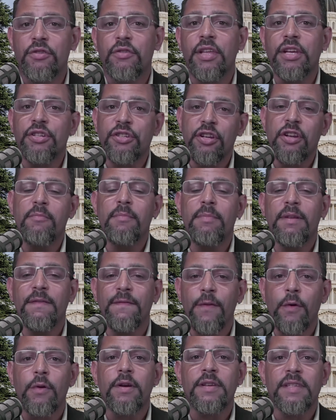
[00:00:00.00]
they should have been
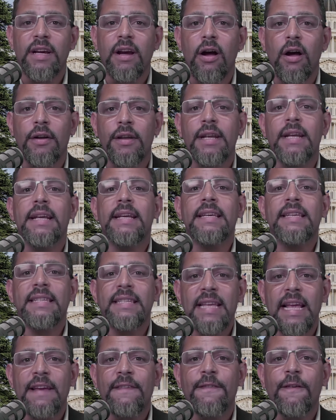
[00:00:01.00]
focusing on
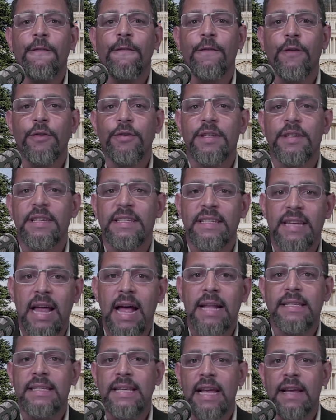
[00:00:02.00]
safe versus
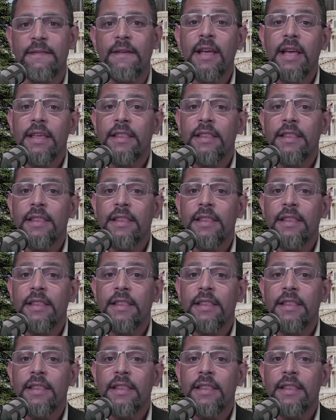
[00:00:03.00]
not safe.